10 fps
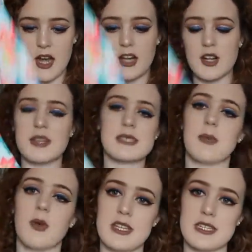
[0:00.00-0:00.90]
I know that's the
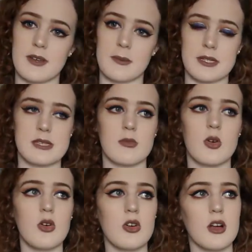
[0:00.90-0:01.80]
point of it, but it's
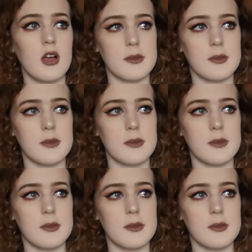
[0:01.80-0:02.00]
more